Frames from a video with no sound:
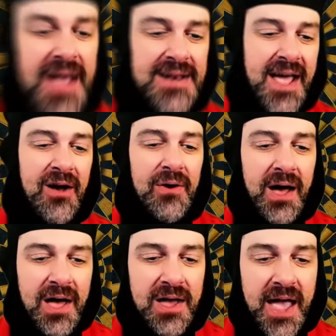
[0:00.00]
Now,
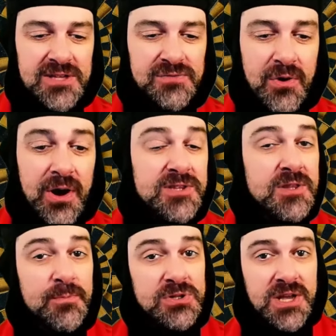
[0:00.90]
as far as the
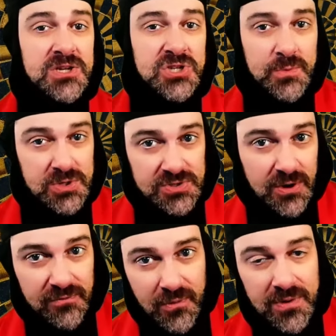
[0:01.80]
production, which is
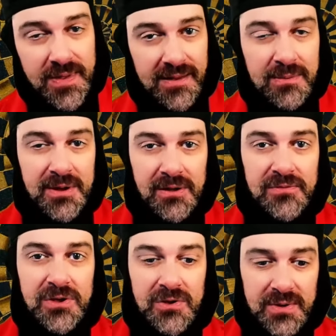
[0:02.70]
our fourth element
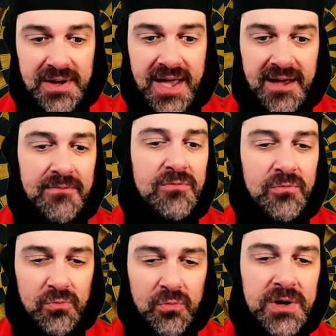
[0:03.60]
of Q&A,
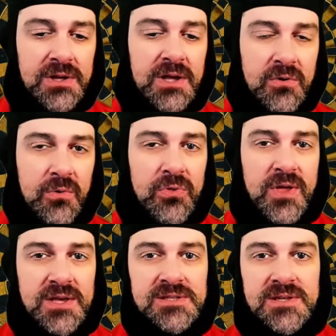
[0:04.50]
really cool
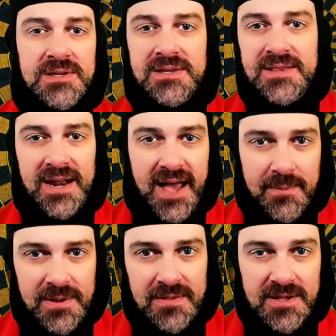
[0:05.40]
things that
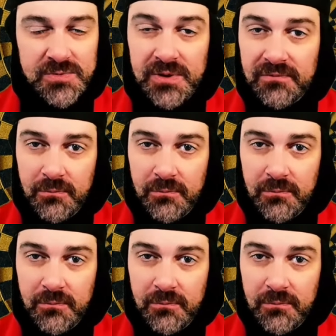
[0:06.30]
happened in this one.